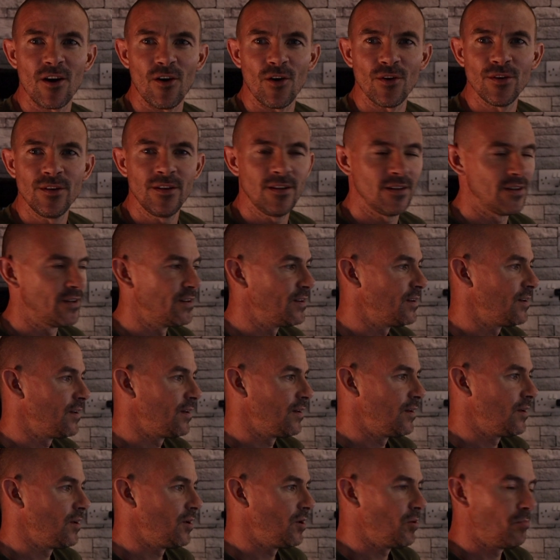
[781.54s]
it on,
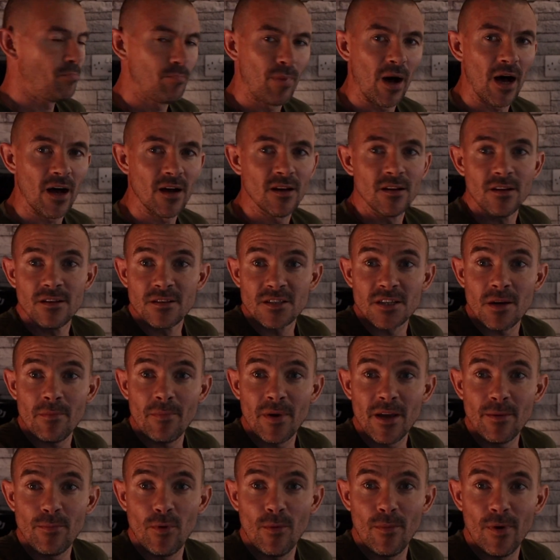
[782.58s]
but some
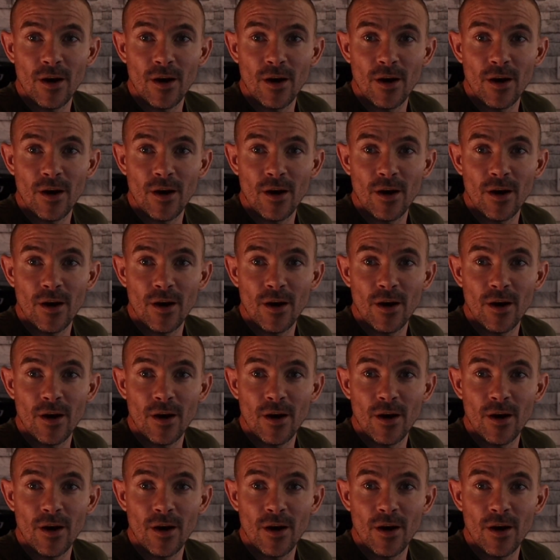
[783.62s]
people